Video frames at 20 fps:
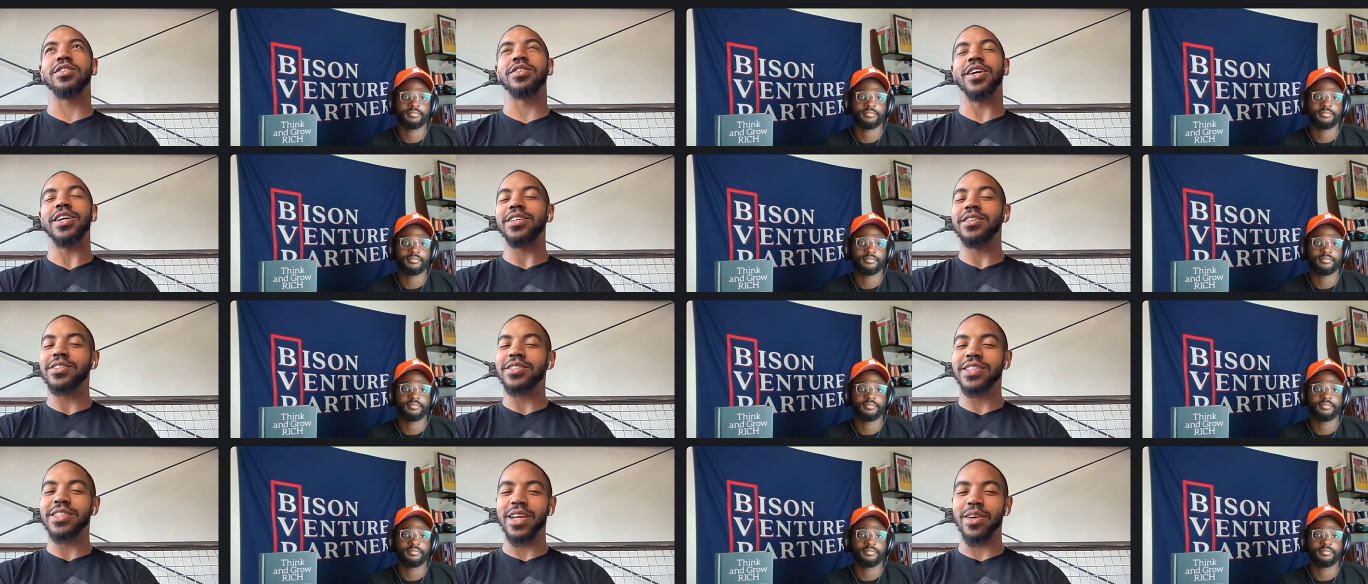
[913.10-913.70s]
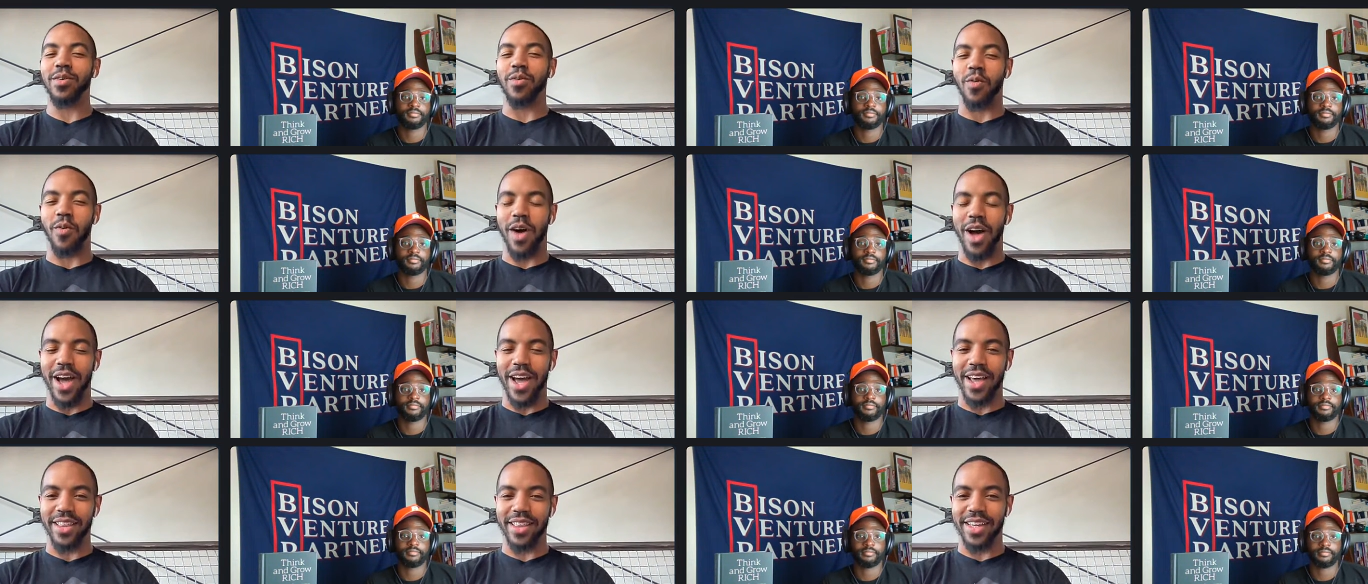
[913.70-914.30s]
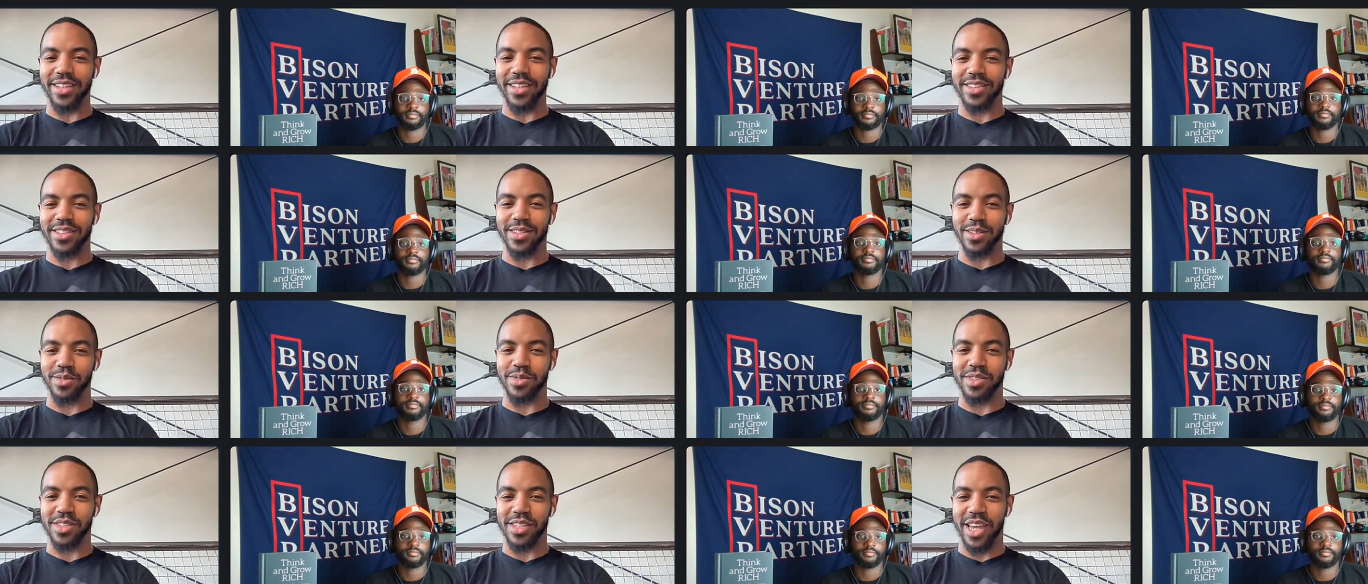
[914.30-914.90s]
Speaker 1: trying to understand why that's
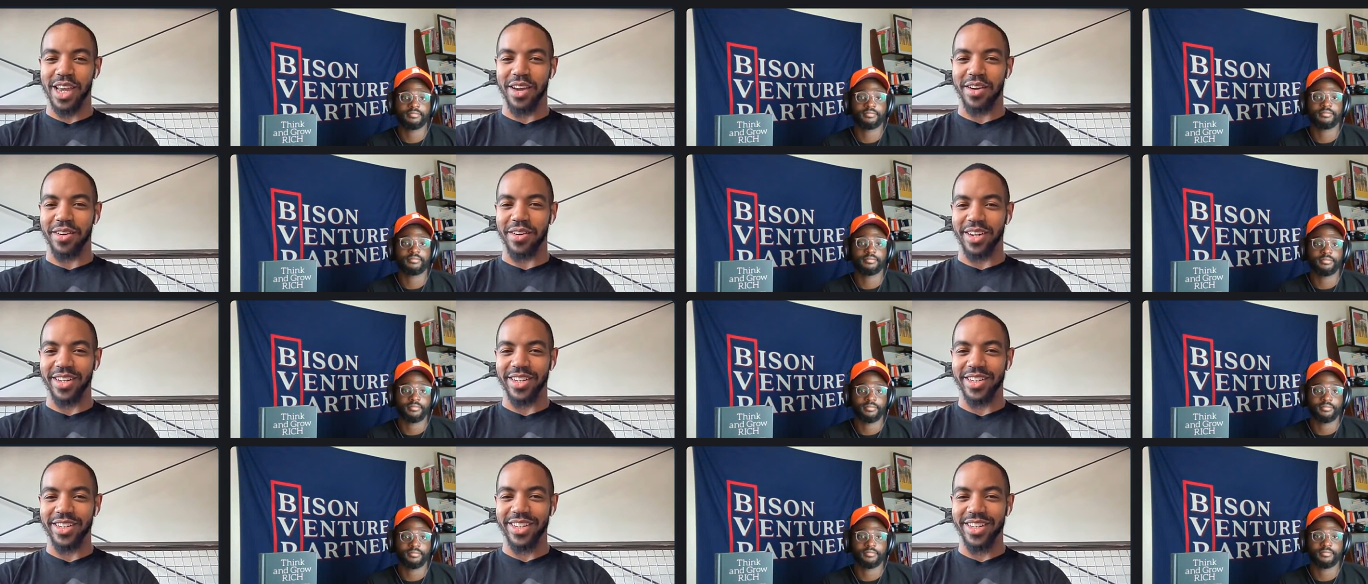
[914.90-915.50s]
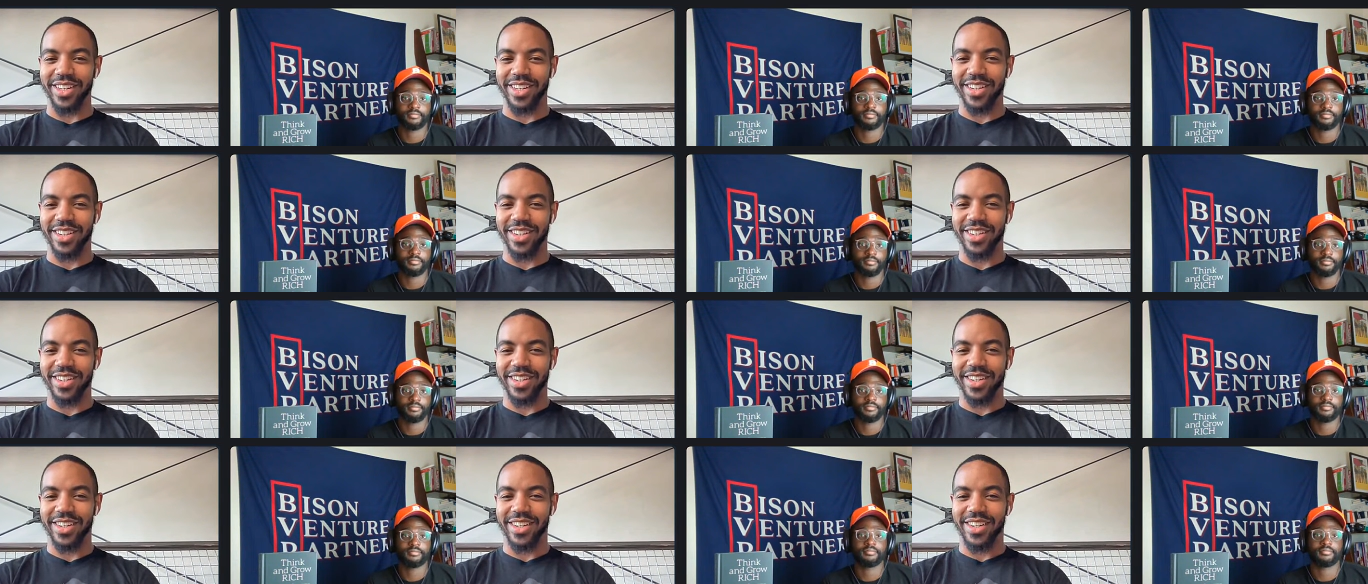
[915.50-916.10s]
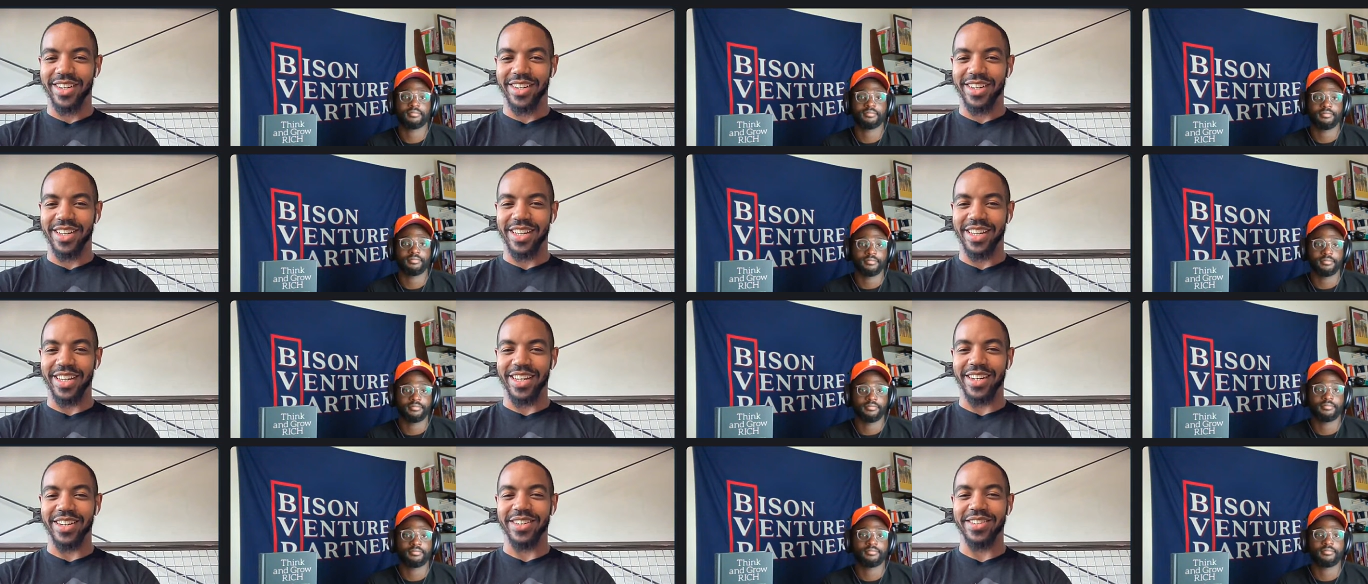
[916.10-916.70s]
so scary.
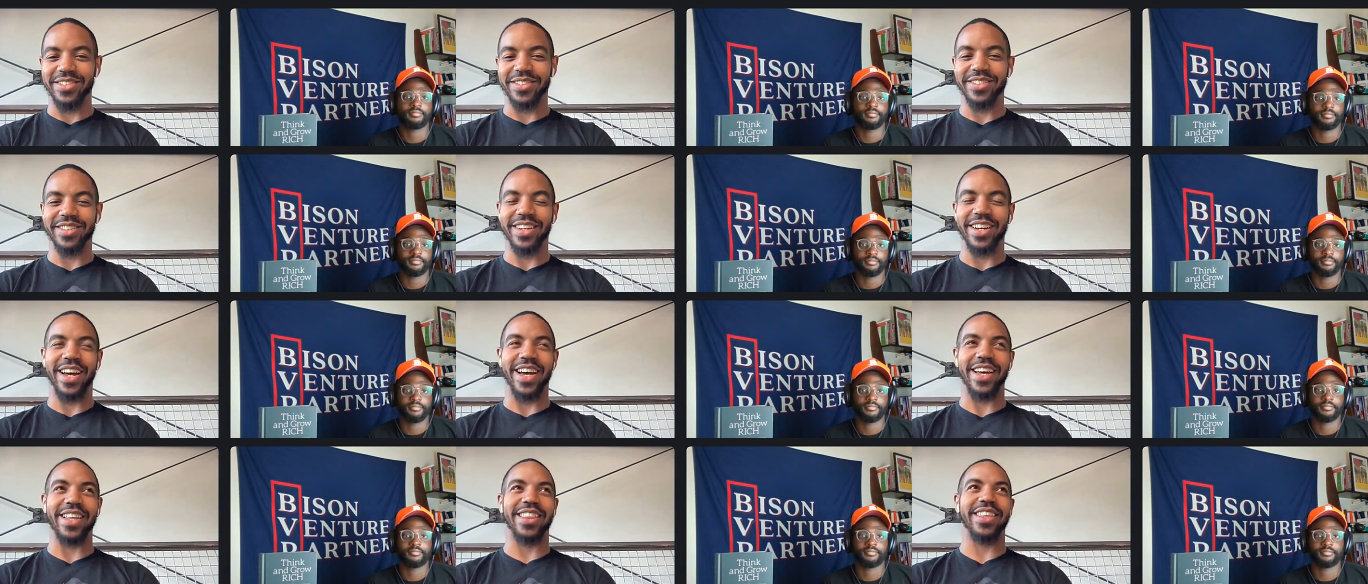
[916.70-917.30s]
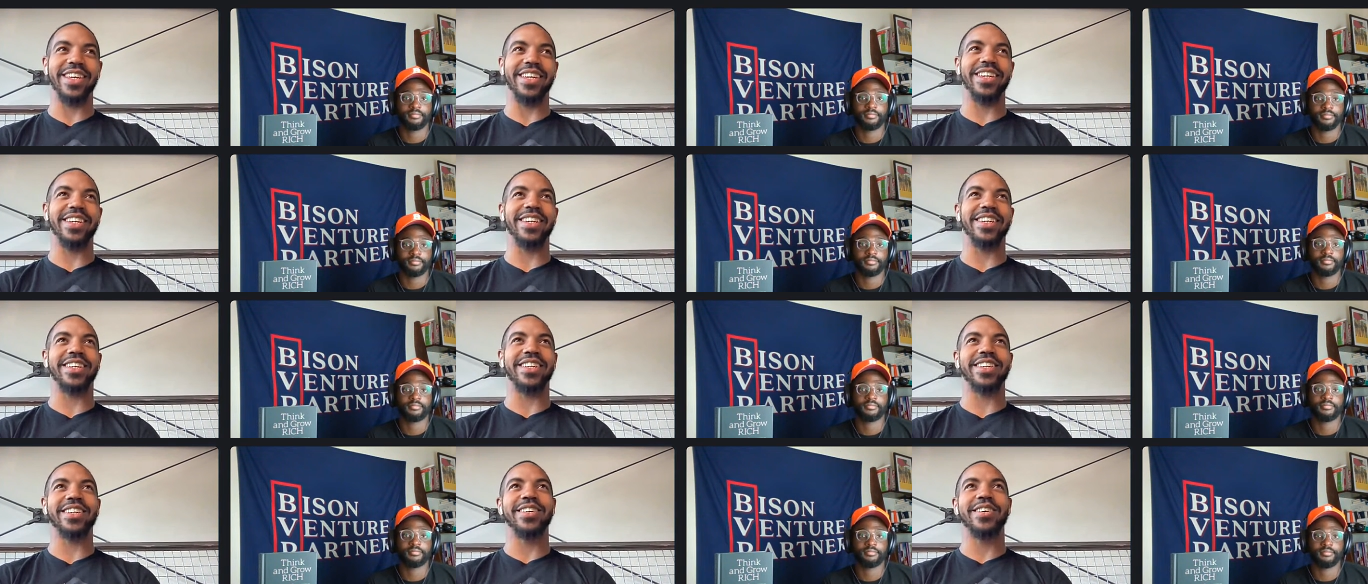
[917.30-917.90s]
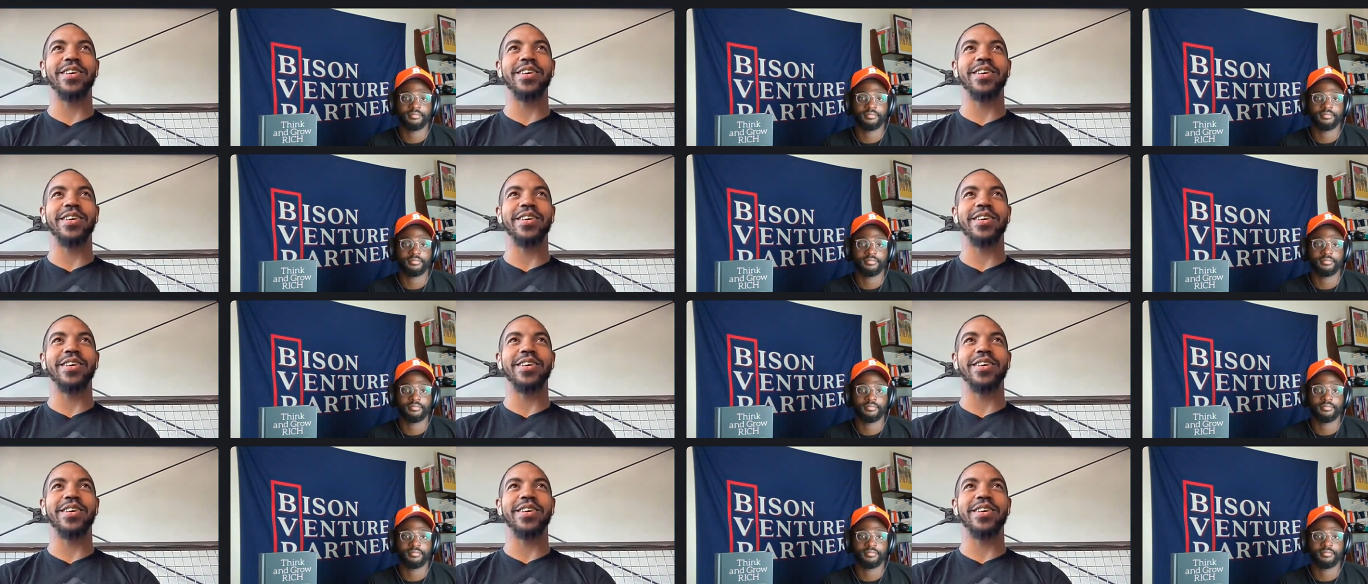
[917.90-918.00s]
You know, I think,